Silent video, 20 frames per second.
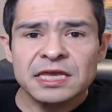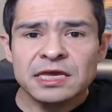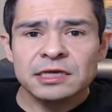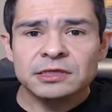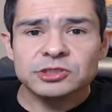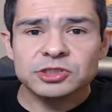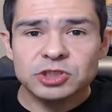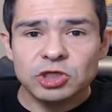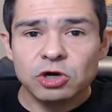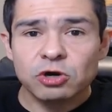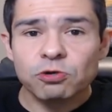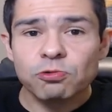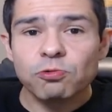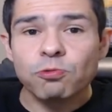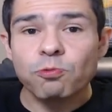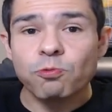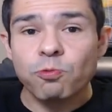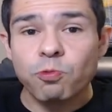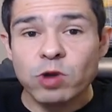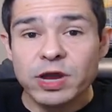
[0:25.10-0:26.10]
So
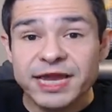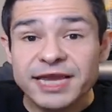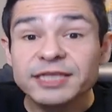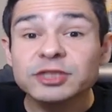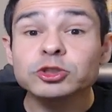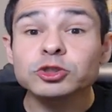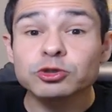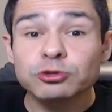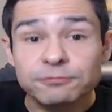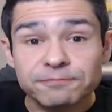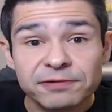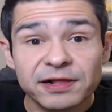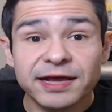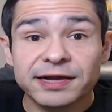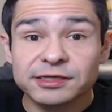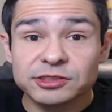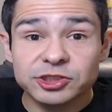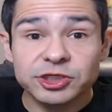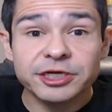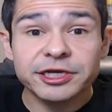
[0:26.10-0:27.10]
we do
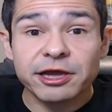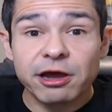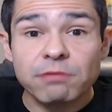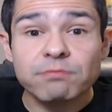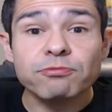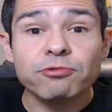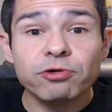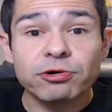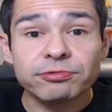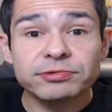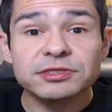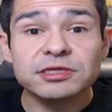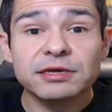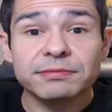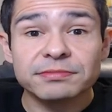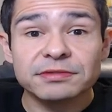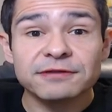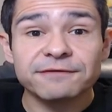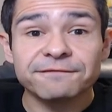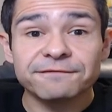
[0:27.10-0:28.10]
plan to check out more with
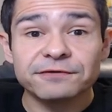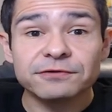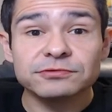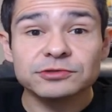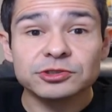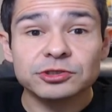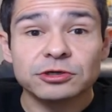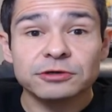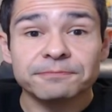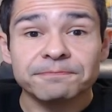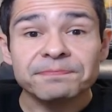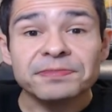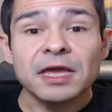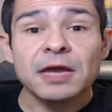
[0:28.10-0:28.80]
them in the future.